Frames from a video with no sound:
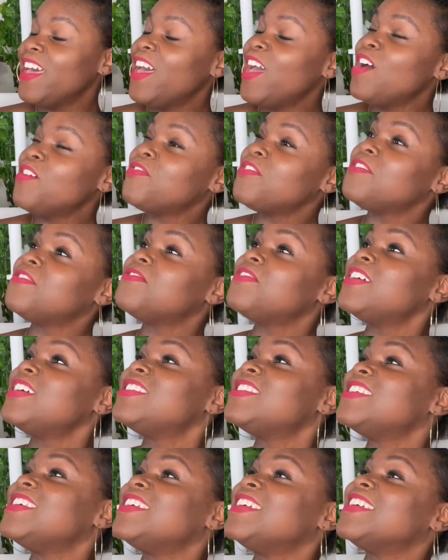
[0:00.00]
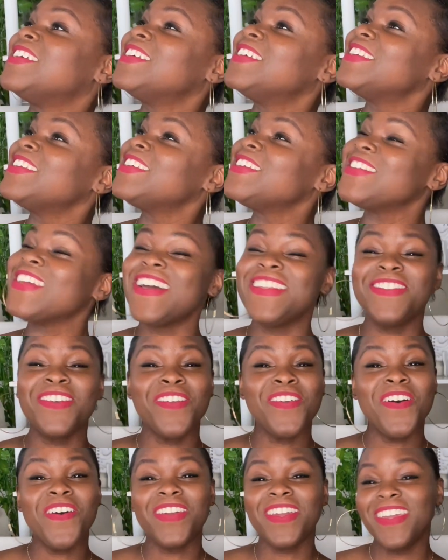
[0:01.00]
effervescent. I know
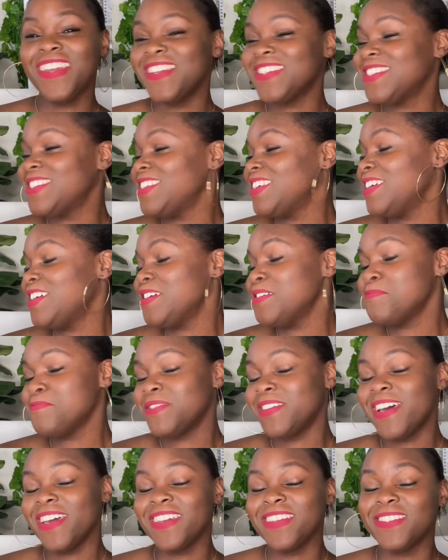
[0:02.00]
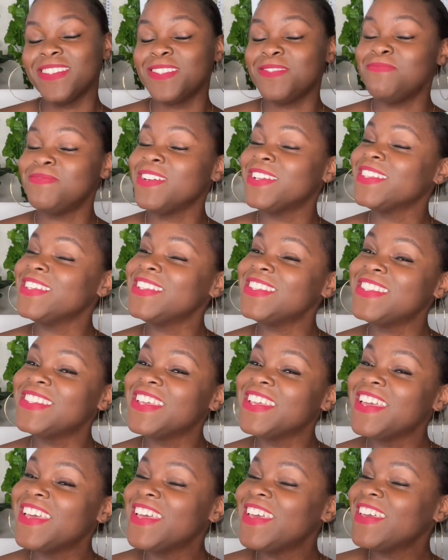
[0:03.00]
y'all can't see it, but I can smell
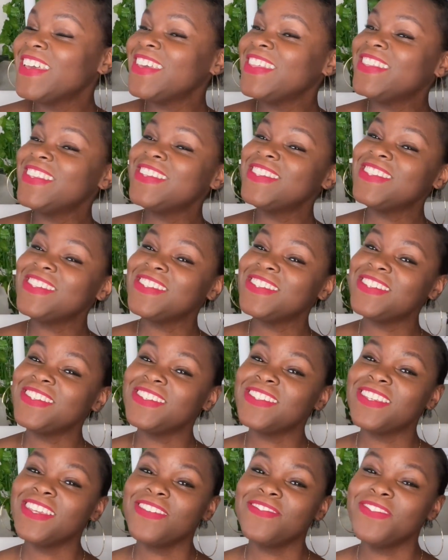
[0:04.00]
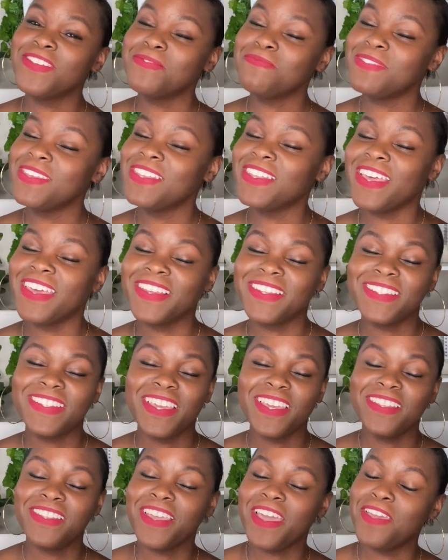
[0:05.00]
it. And this is just giving me like
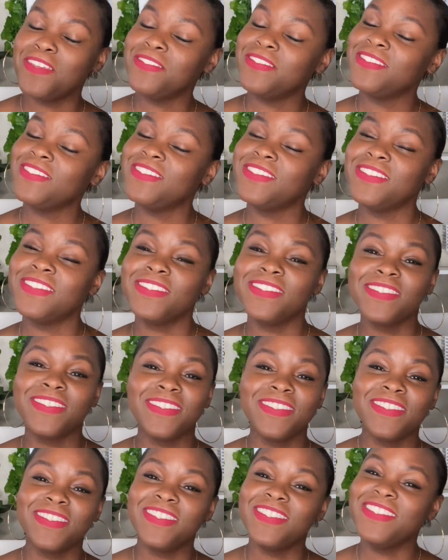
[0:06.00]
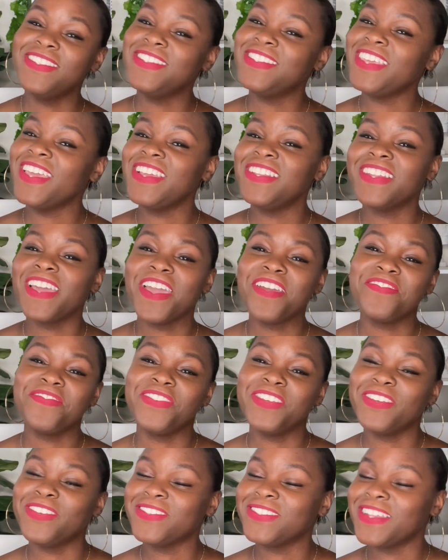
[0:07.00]
date night
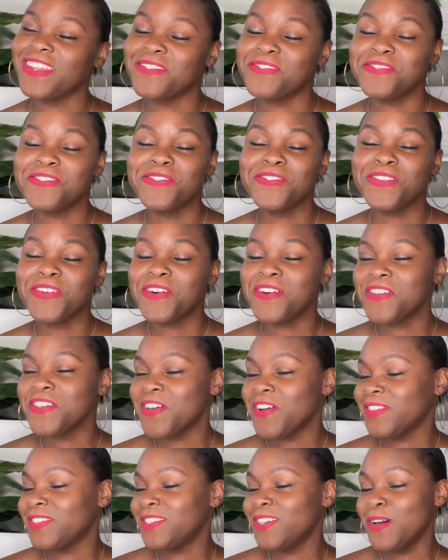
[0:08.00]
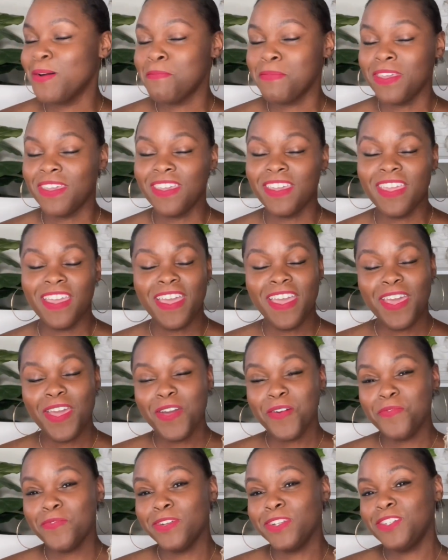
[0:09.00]
feels. I don't know, y'all tell me,
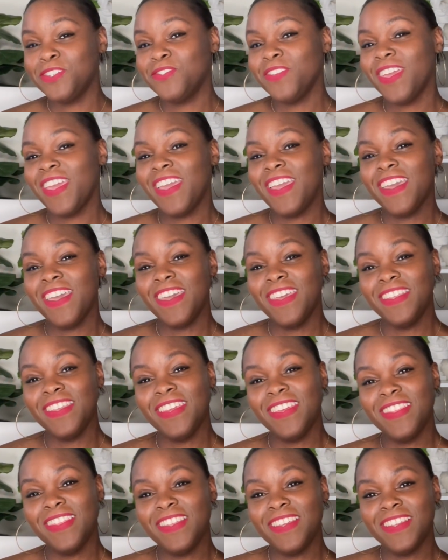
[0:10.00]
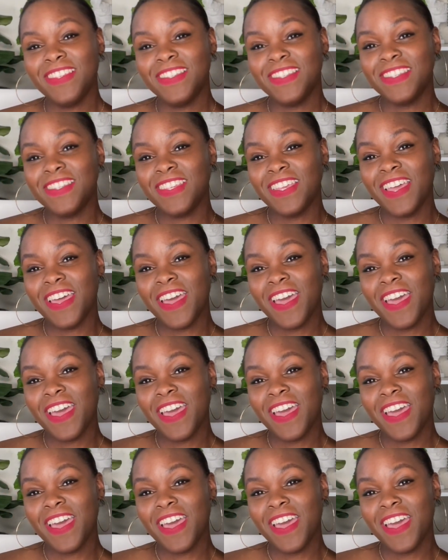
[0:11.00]
would you add this